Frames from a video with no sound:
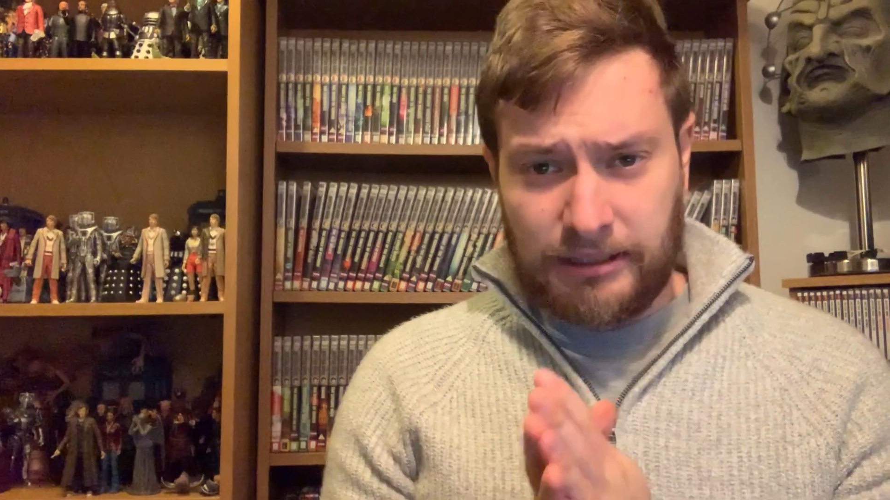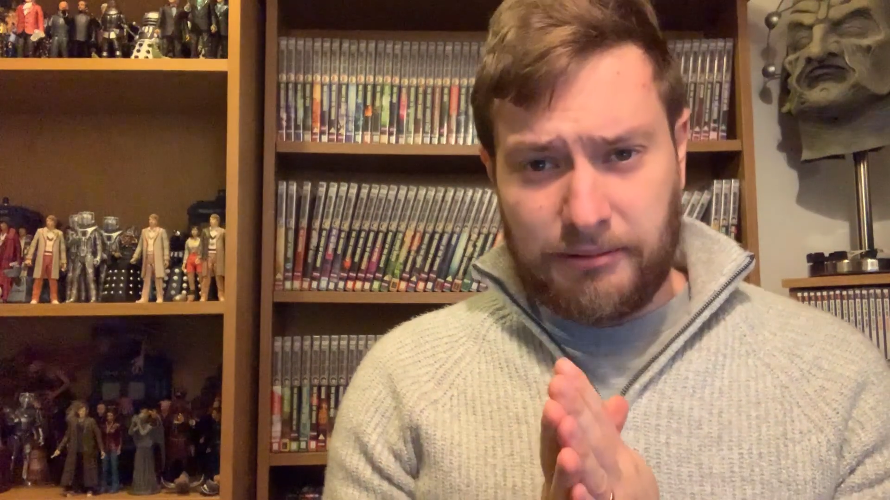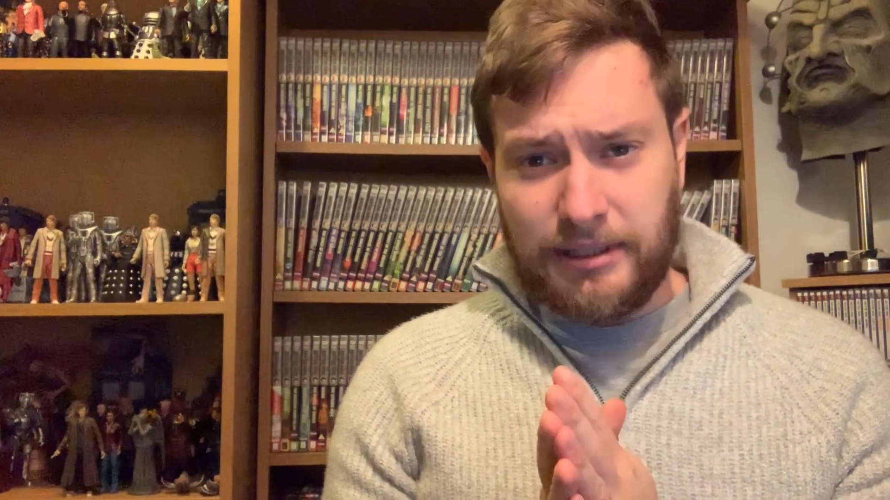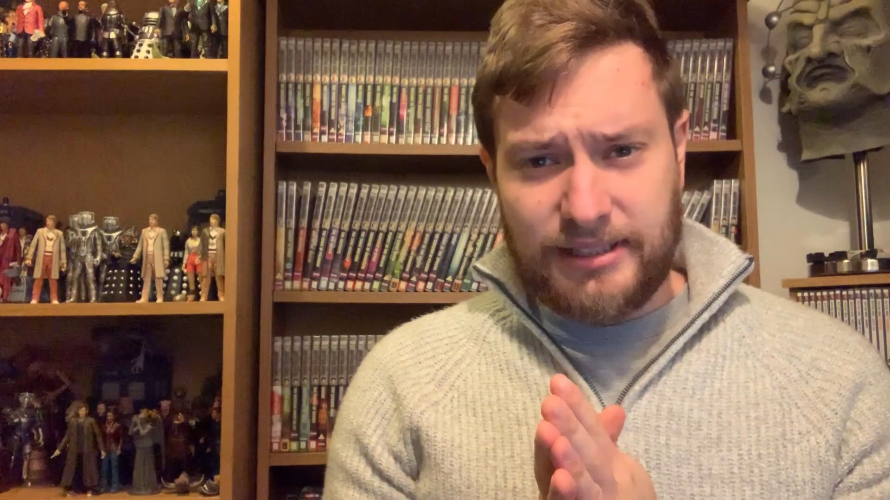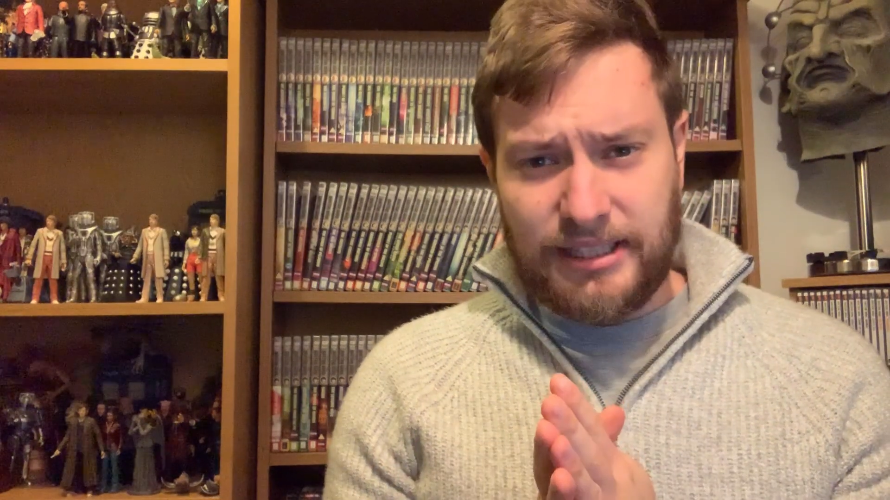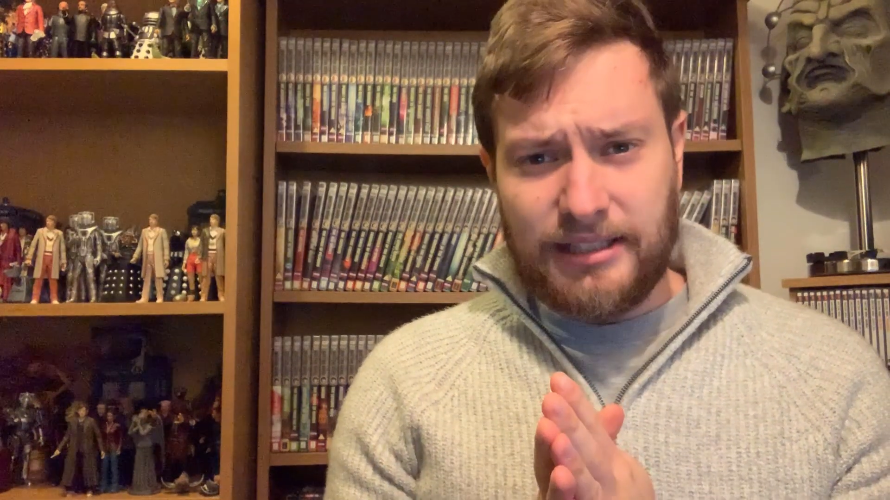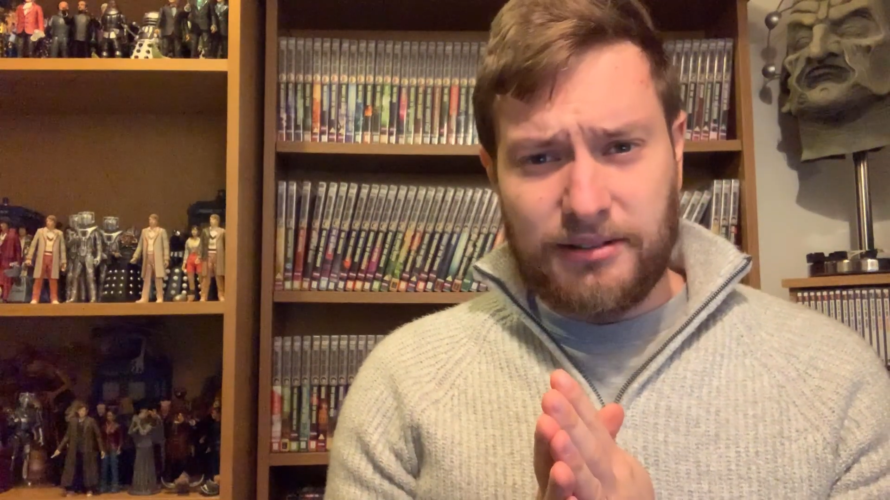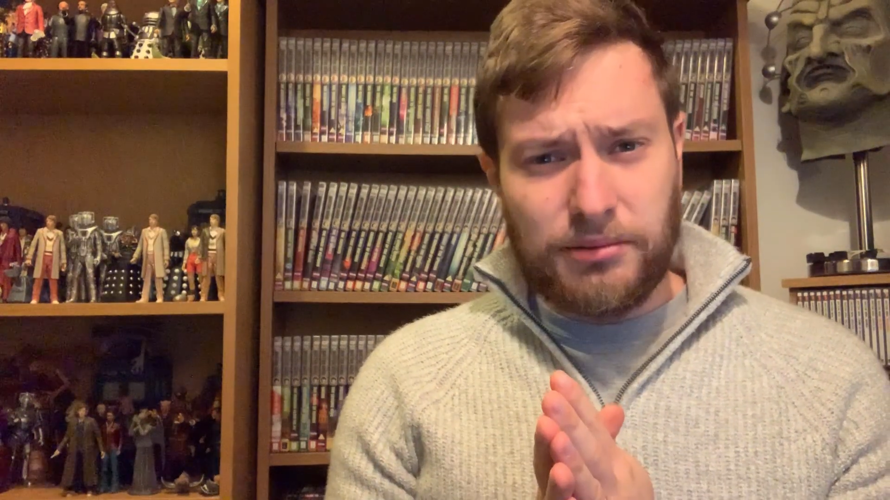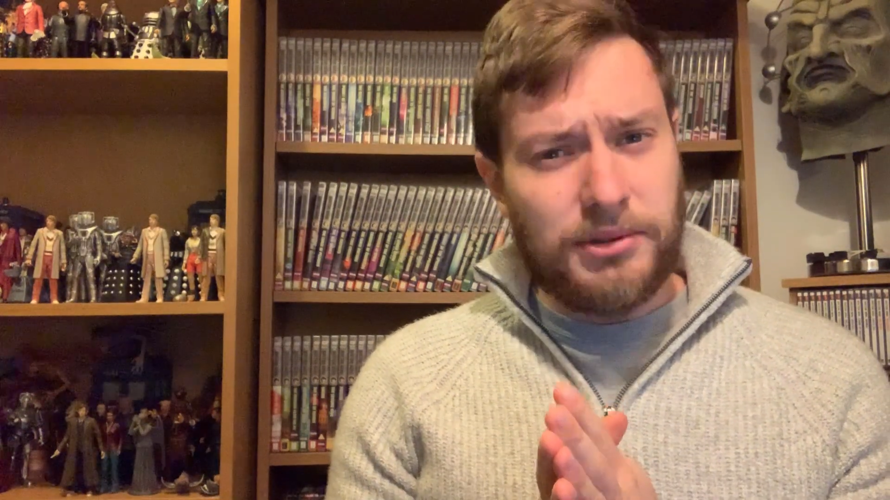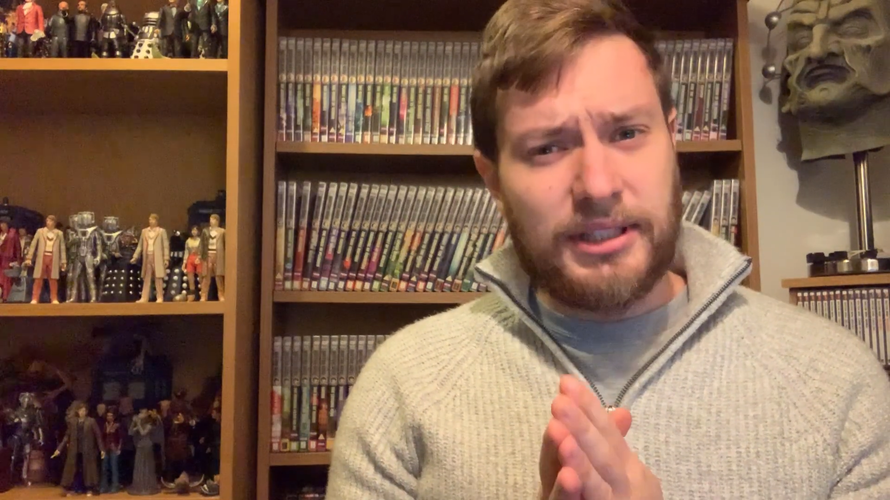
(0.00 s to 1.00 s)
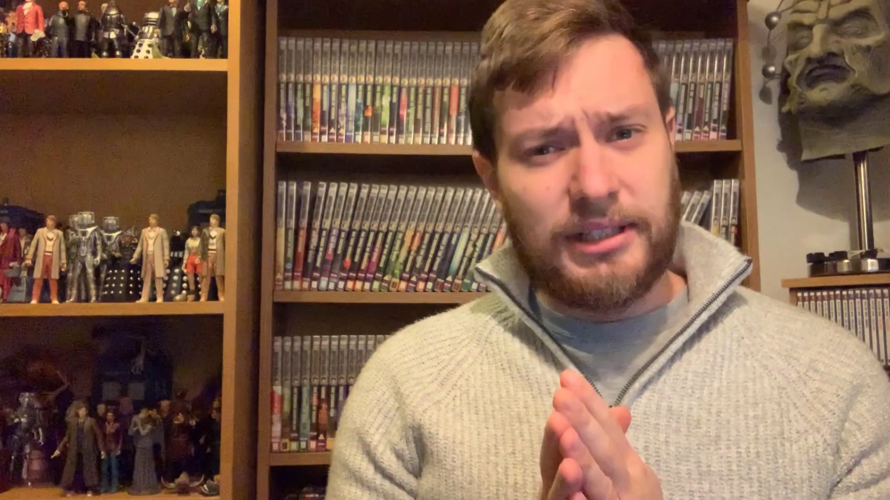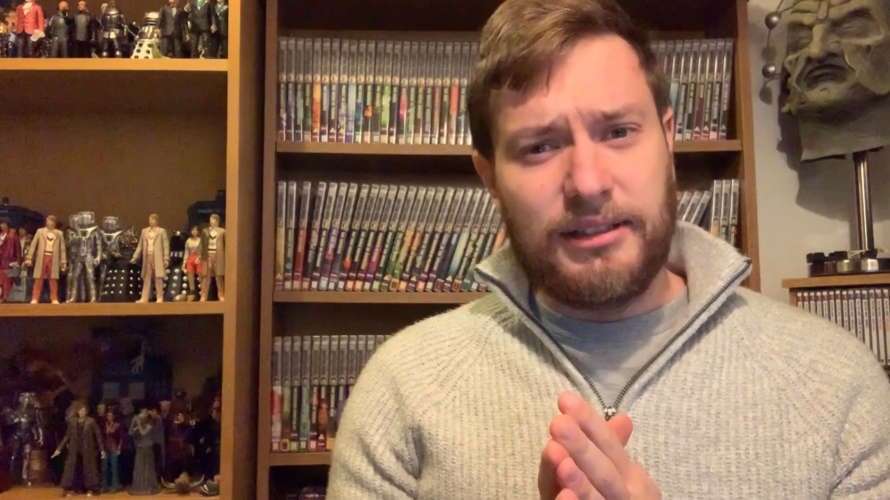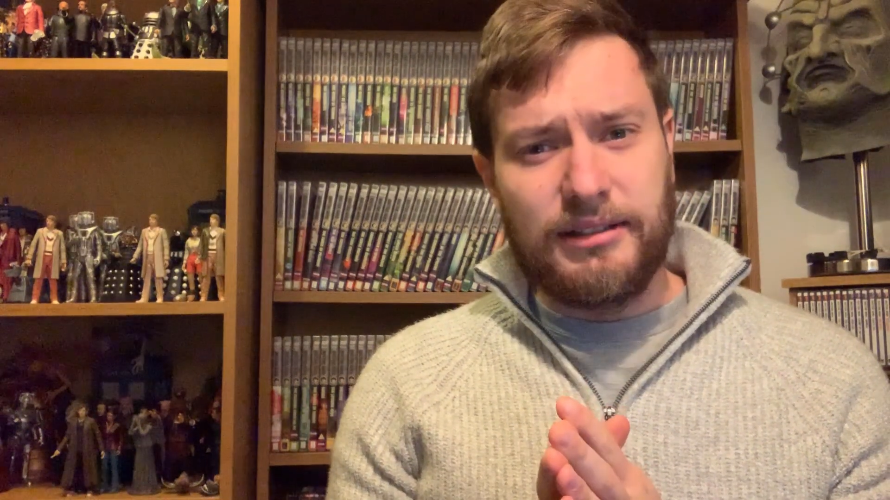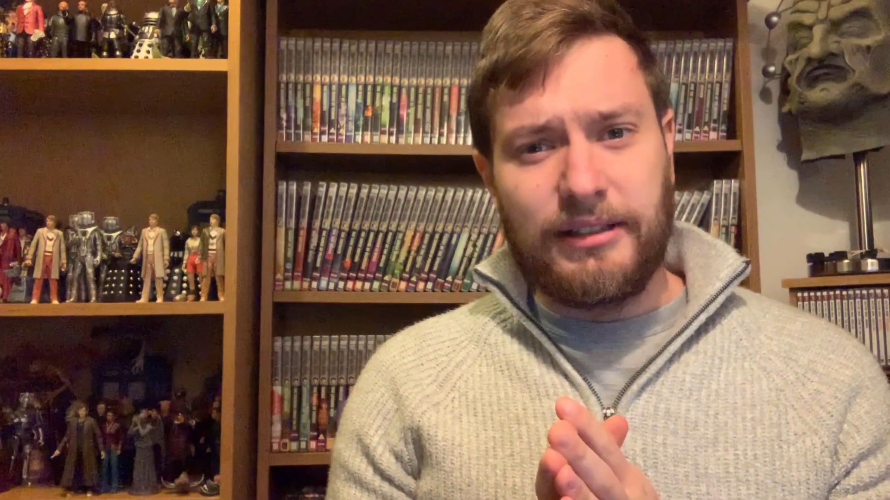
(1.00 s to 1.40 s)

we can see that all the Daleks